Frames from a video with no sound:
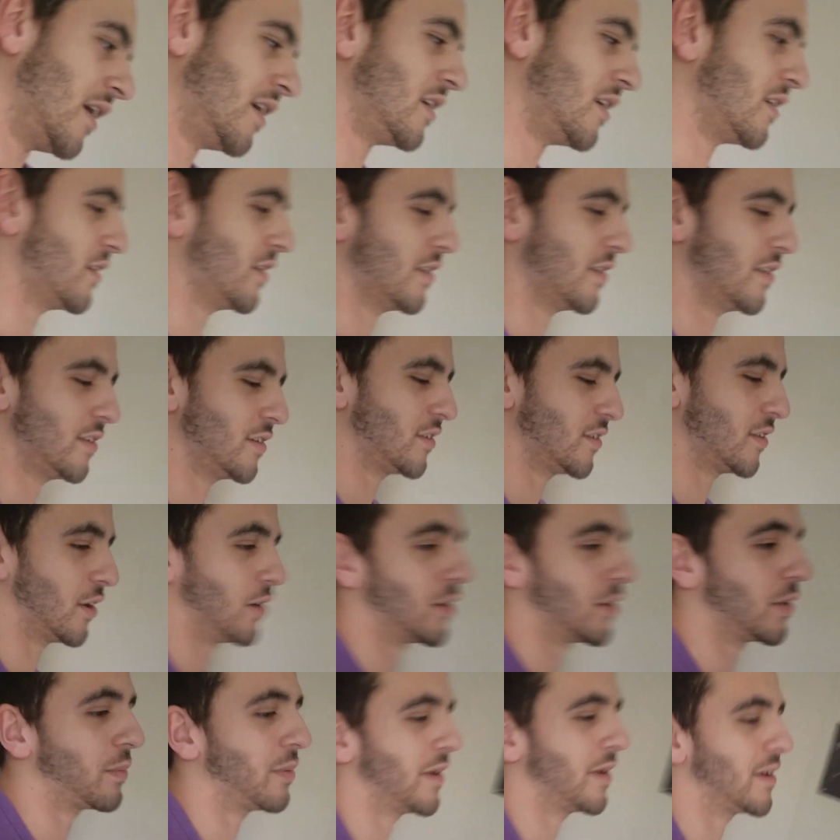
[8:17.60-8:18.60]
Honestly, this
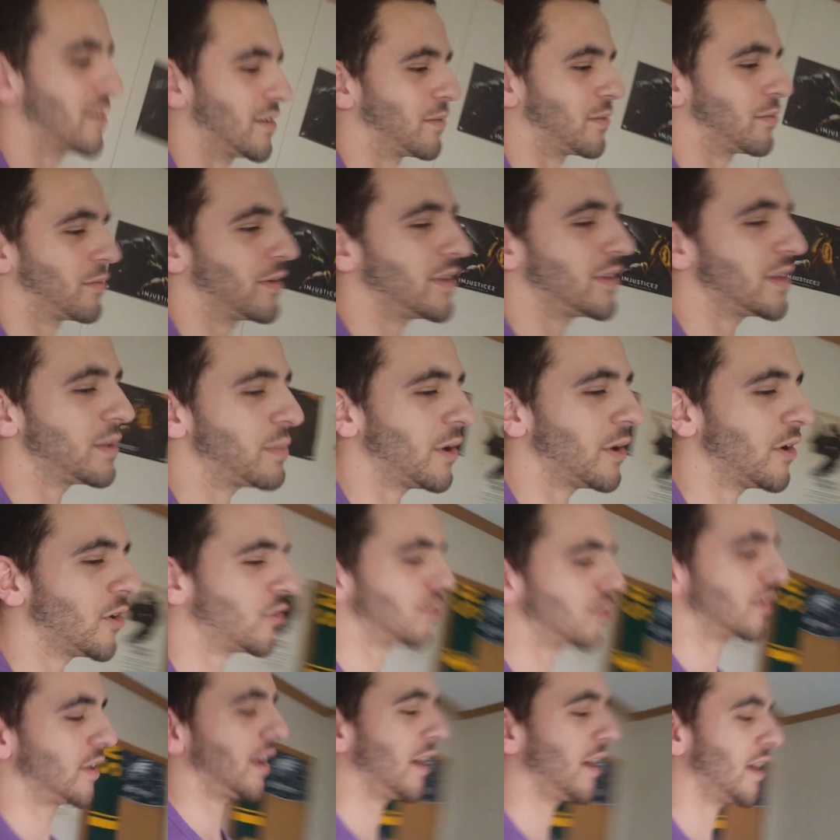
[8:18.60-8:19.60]
is the only place I'm really
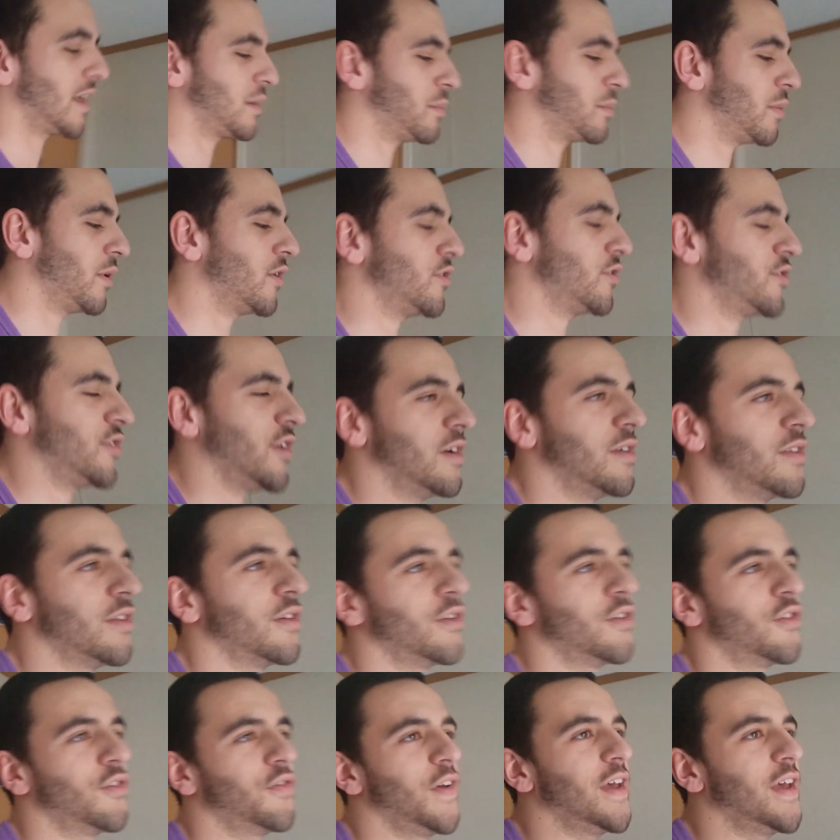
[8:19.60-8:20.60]
posting. I gotta post
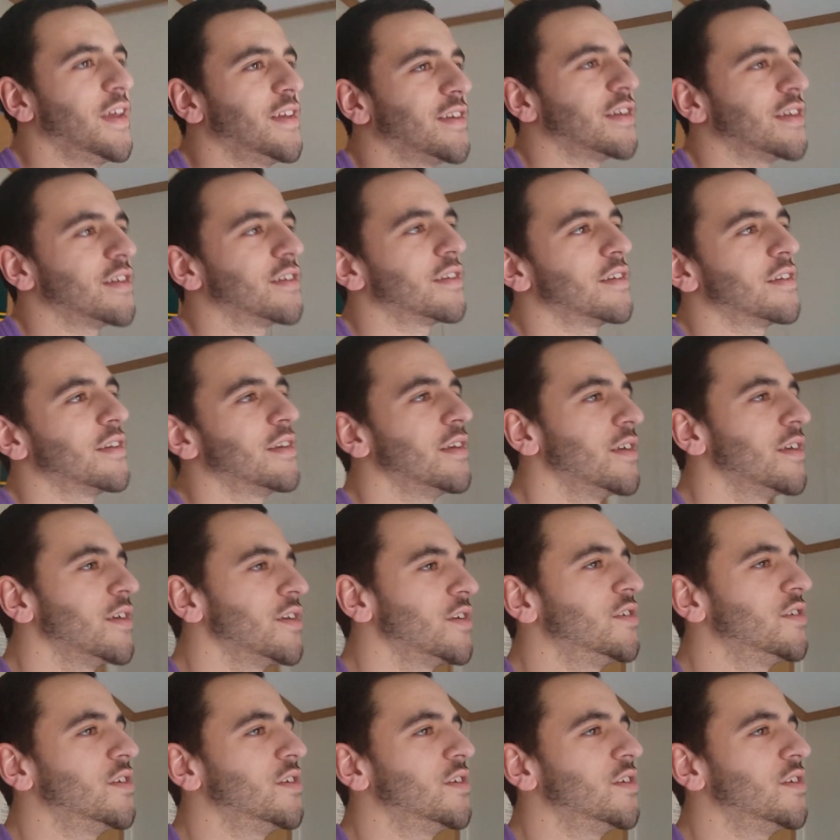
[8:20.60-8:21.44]
all those faces